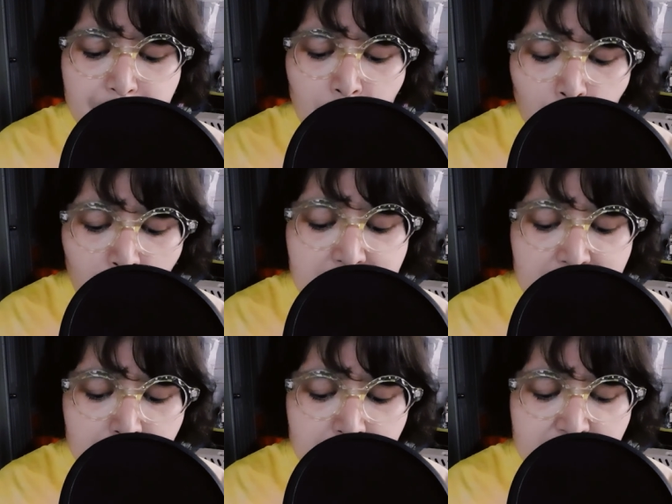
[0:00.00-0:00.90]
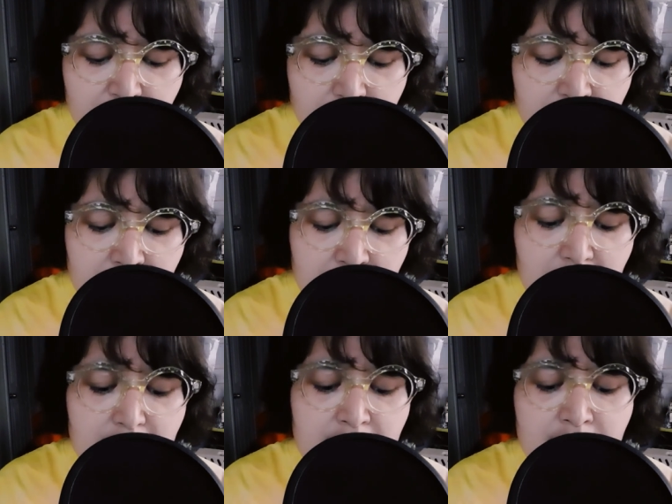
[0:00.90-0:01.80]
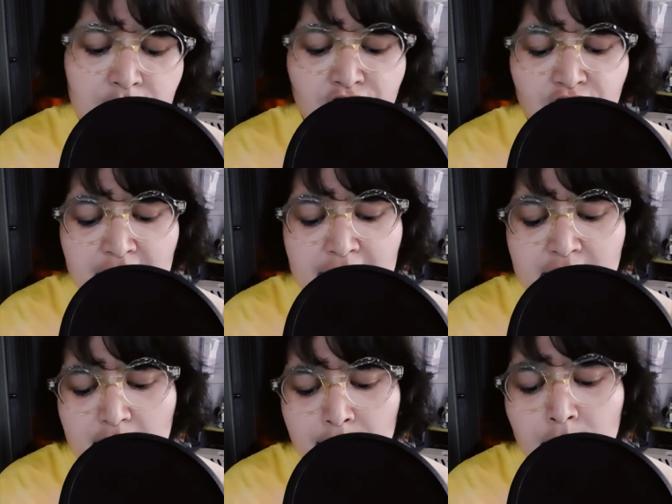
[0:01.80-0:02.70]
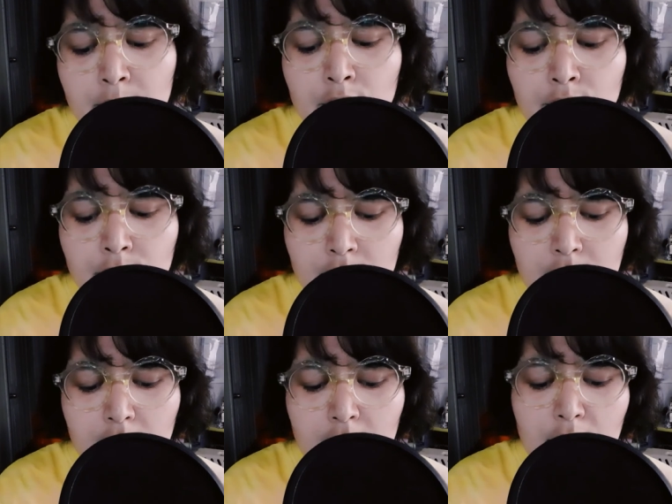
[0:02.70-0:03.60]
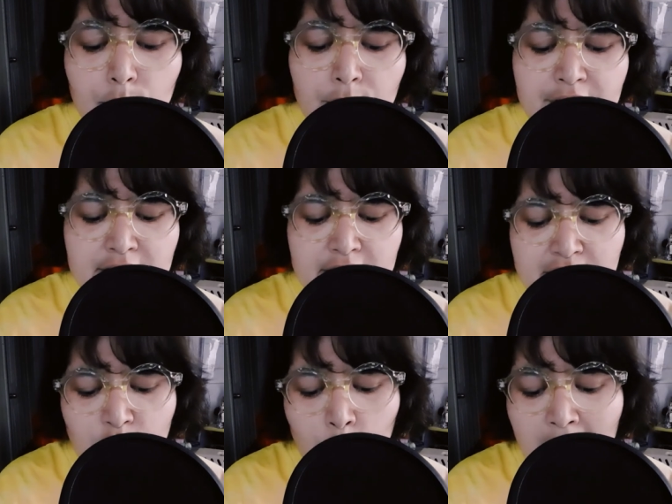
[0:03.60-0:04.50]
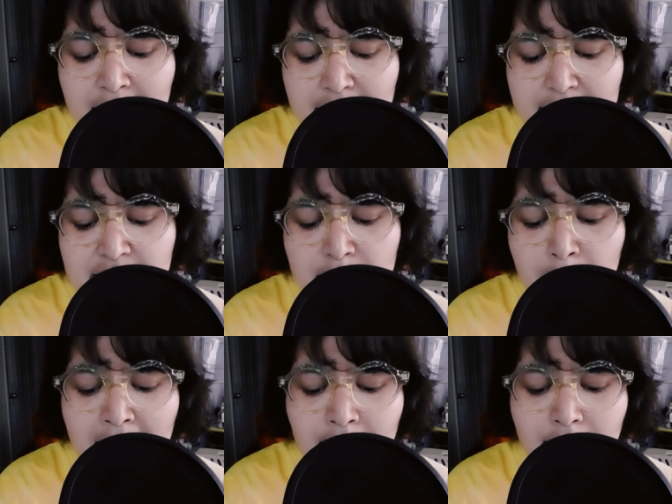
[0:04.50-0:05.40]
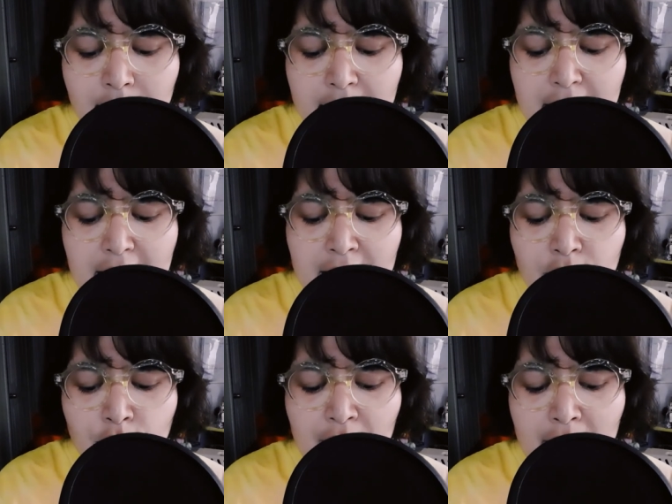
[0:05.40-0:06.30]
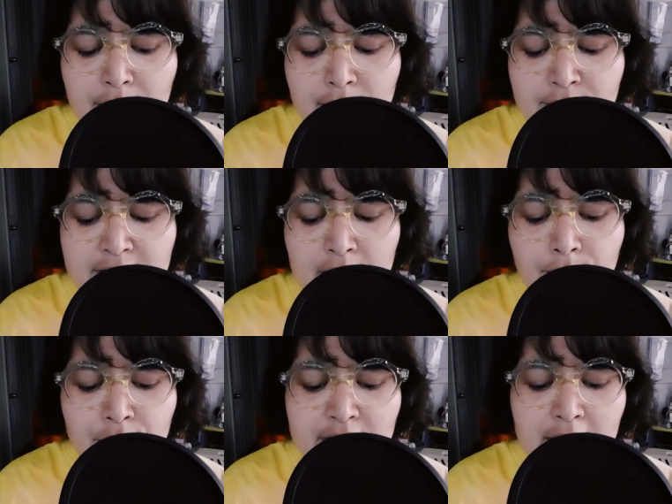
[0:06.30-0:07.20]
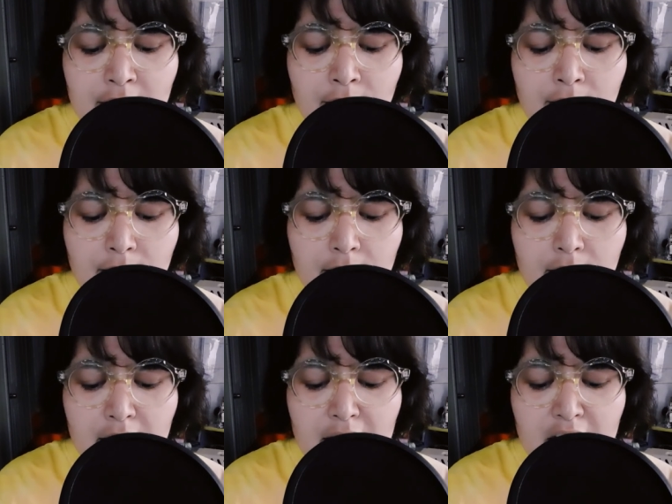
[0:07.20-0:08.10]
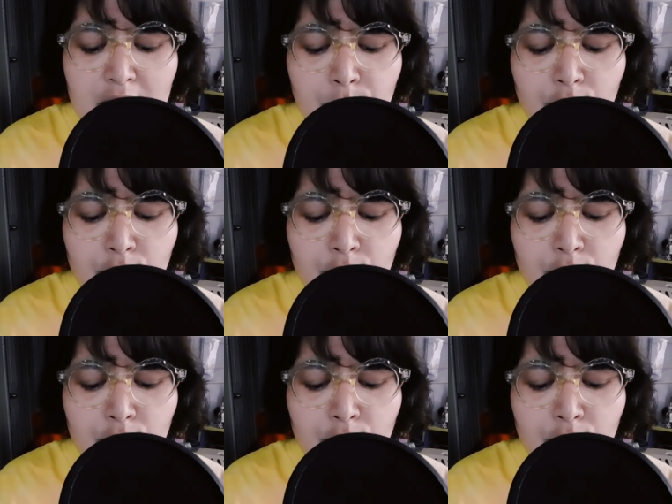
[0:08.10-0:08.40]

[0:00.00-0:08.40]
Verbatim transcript: The one nearest to thee is the genius of the moon, with his disquieting smile and crown of silver sickle. He